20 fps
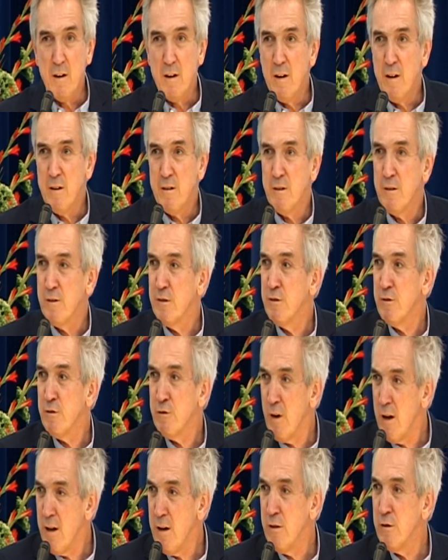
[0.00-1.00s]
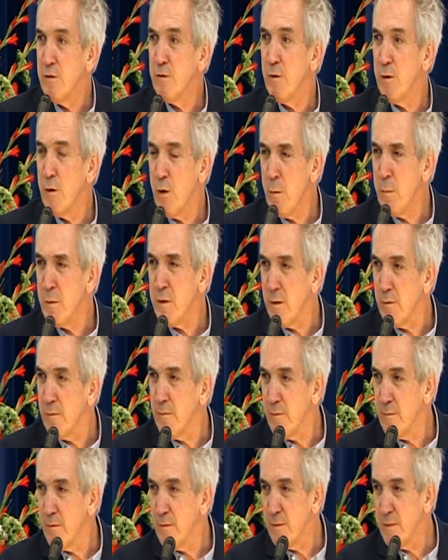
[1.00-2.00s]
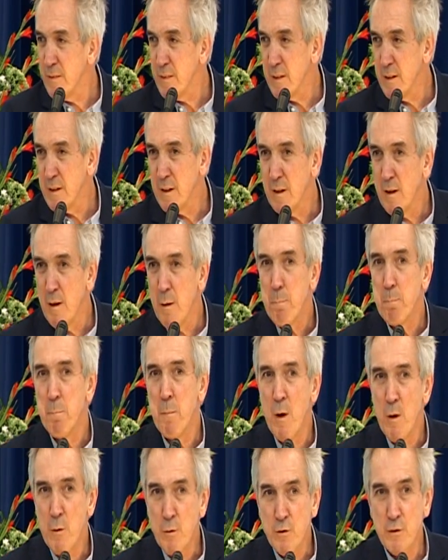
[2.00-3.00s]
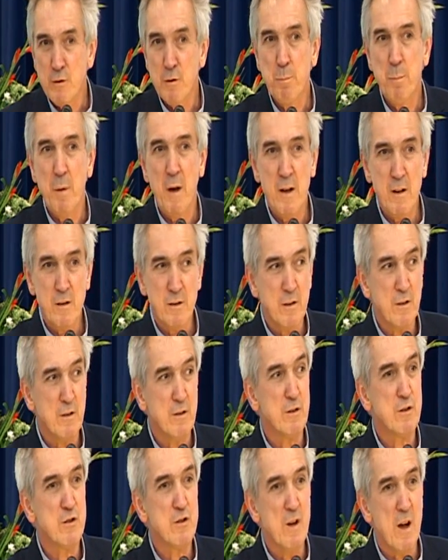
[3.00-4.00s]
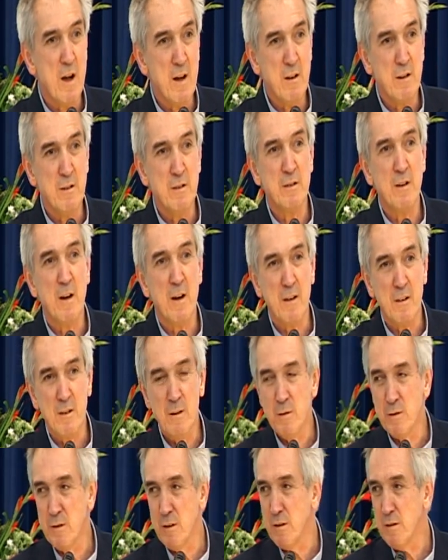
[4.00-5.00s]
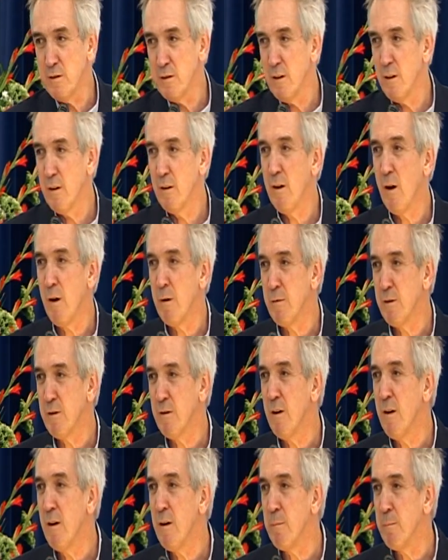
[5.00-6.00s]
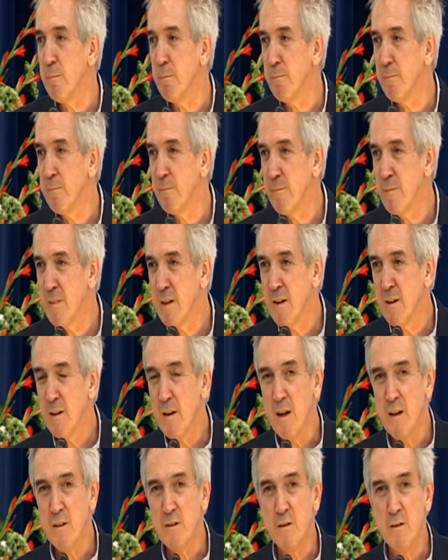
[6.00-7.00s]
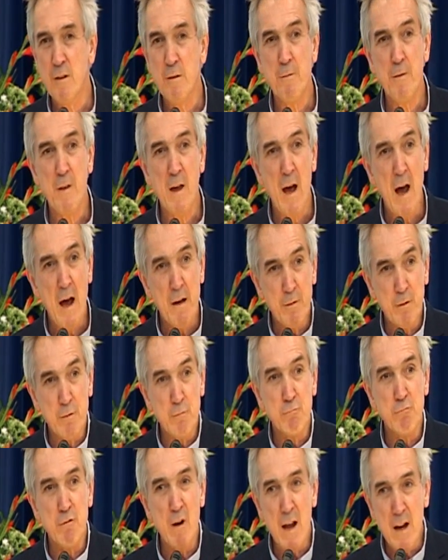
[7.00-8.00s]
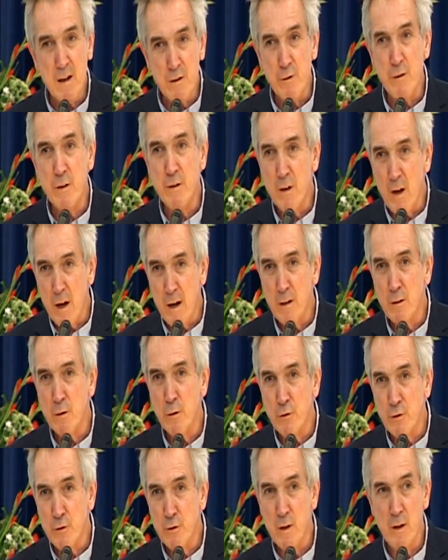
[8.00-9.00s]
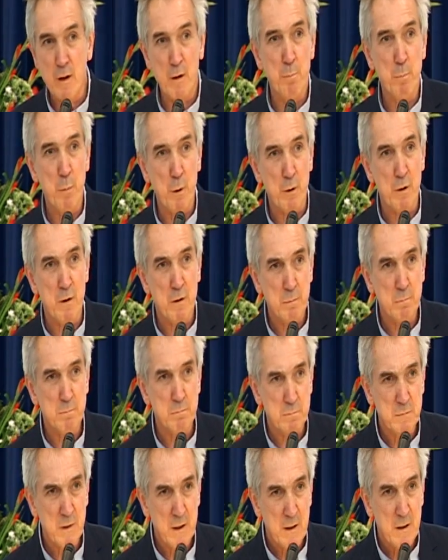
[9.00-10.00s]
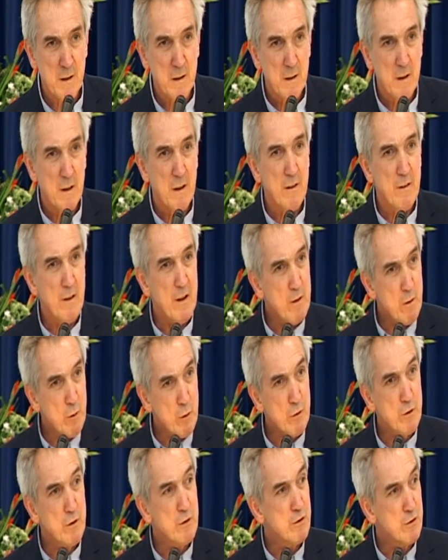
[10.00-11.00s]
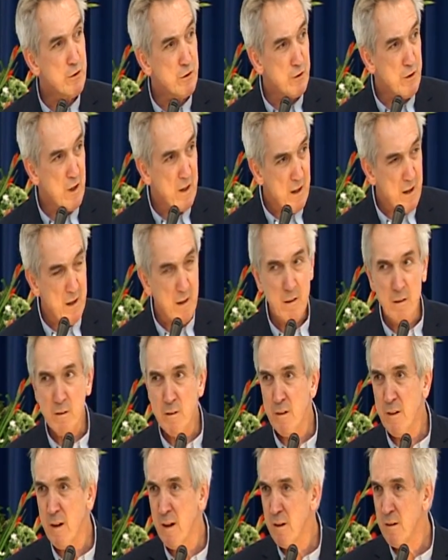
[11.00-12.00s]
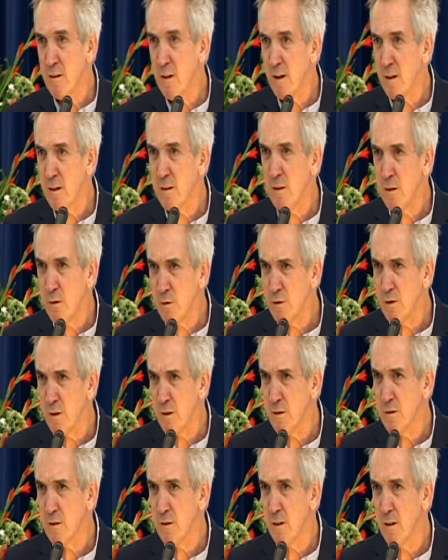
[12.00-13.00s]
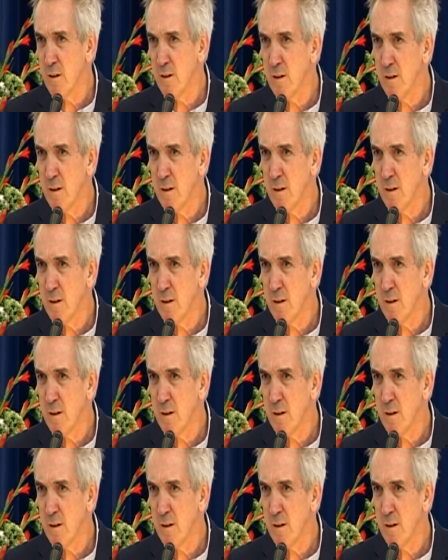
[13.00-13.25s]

It's a strange phenomenon. Most patients change diagnosis over time. It's as if they haven't read the diagnostic book. They're not sticking to their diagnosis.